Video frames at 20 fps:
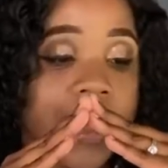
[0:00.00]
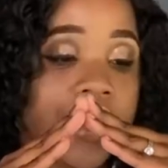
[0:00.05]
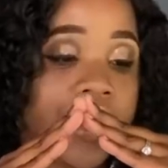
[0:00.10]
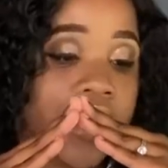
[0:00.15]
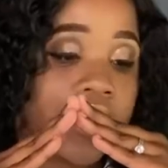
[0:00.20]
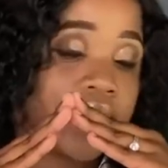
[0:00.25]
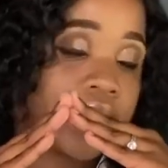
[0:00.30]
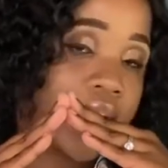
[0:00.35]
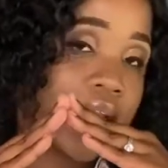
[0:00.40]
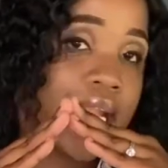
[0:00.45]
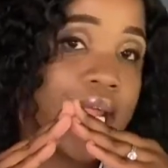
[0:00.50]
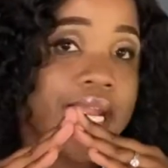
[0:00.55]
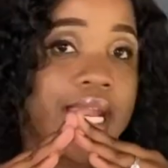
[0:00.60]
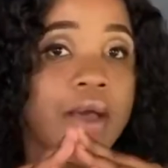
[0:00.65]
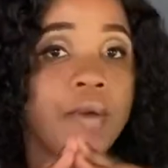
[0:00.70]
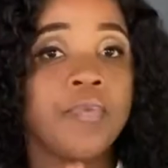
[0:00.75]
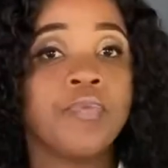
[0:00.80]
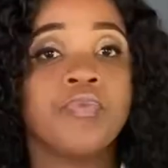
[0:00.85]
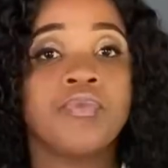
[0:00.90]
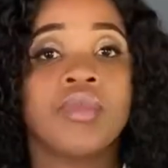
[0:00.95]
that's the
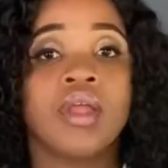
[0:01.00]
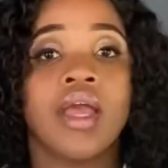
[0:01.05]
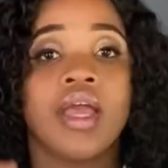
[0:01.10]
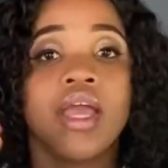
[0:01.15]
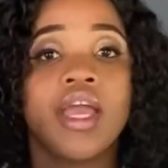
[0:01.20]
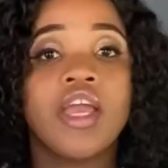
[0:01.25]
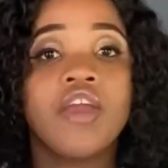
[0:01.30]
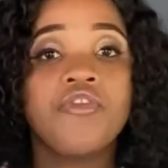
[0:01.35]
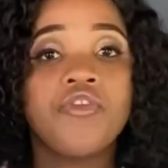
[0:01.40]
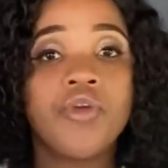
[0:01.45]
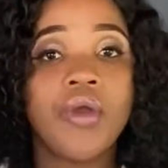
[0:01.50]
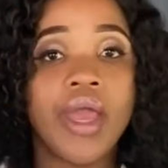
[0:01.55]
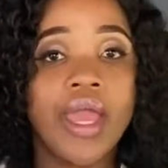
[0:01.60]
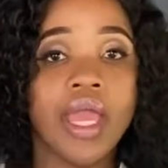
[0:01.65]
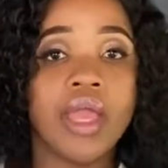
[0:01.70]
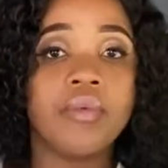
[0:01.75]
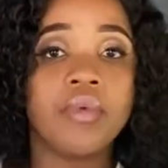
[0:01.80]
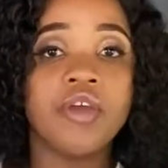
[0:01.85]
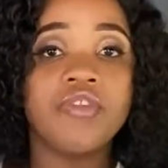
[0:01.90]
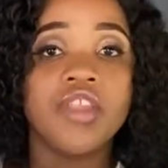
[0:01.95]
learner. If
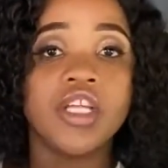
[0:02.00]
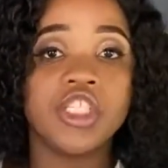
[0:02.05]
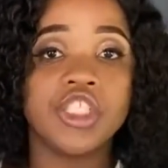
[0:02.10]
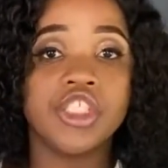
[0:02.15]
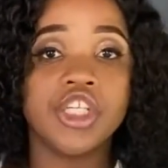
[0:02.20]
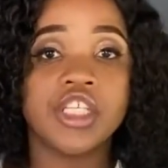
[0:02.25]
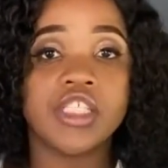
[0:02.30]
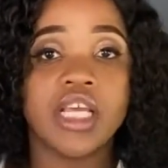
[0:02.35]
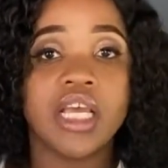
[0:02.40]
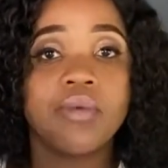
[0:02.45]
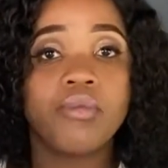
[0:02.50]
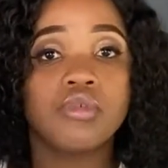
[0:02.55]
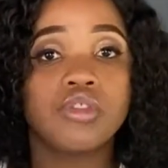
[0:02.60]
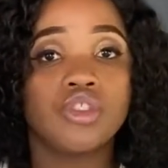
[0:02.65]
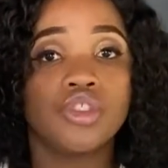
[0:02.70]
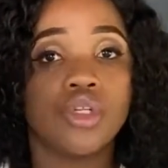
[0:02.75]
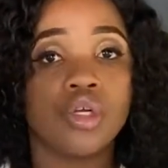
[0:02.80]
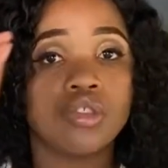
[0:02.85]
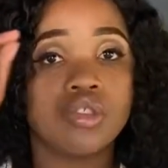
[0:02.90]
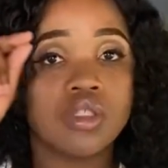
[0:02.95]
the teacher is able
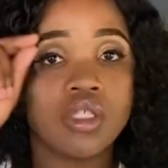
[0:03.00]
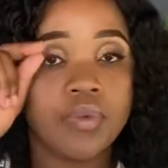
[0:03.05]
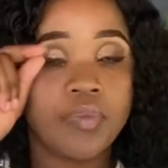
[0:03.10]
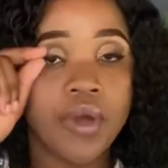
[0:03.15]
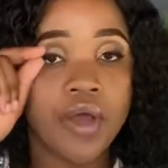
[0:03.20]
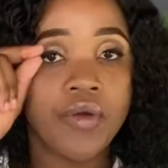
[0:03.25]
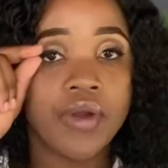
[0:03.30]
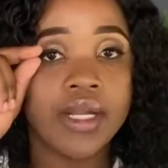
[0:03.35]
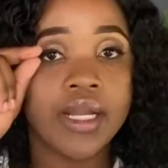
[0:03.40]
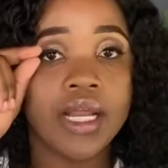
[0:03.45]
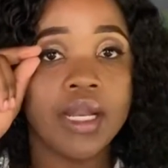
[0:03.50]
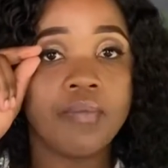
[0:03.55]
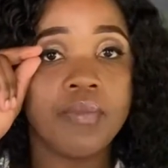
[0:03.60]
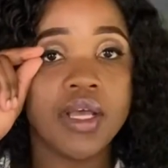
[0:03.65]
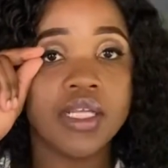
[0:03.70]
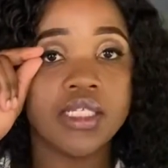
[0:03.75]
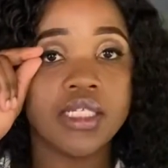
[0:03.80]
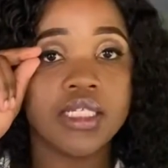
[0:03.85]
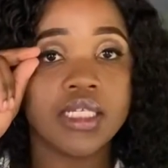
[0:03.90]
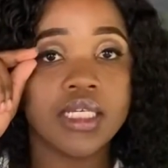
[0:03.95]
to talk to the parent, it
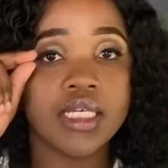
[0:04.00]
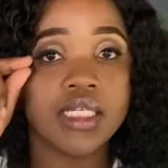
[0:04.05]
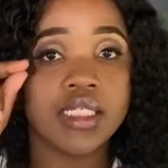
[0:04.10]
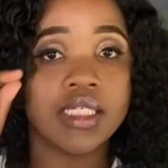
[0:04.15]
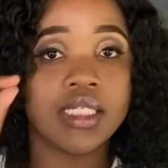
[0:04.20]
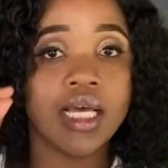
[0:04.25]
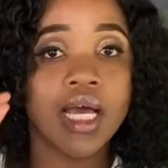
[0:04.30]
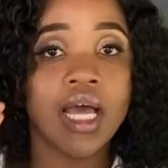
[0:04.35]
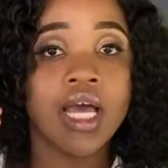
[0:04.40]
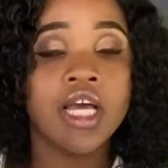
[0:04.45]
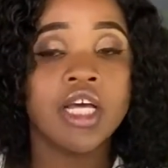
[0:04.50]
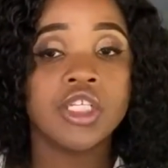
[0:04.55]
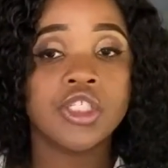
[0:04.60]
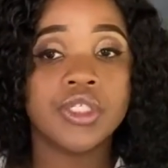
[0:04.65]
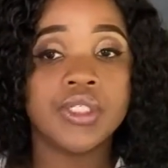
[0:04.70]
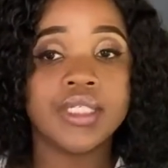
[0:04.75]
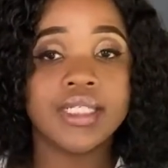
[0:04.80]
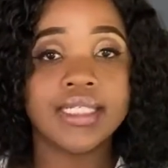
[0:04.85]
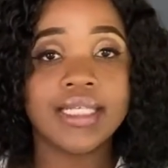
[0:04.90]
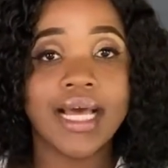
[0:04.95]
makes it easier
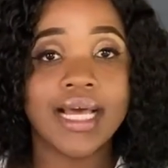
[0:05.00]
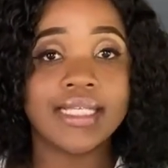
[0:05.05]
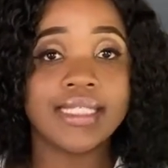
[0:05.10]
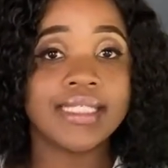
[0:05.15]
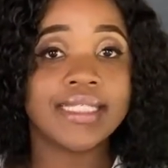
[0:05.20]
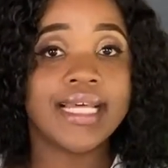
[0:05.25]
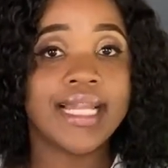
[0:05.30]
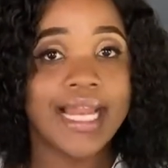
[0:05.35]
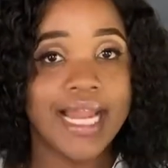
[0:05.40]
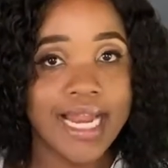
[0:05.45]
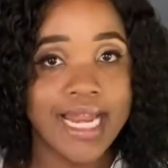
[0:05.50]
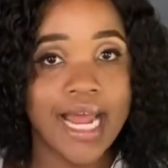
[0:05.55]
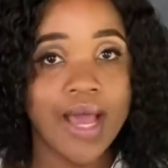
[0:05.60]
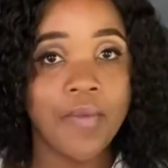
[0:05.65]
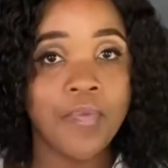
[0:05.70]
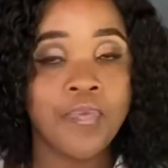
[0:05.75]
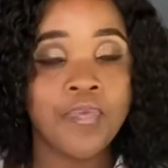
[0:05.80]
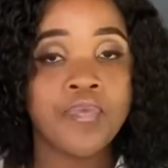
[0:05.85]
to discuss the learner.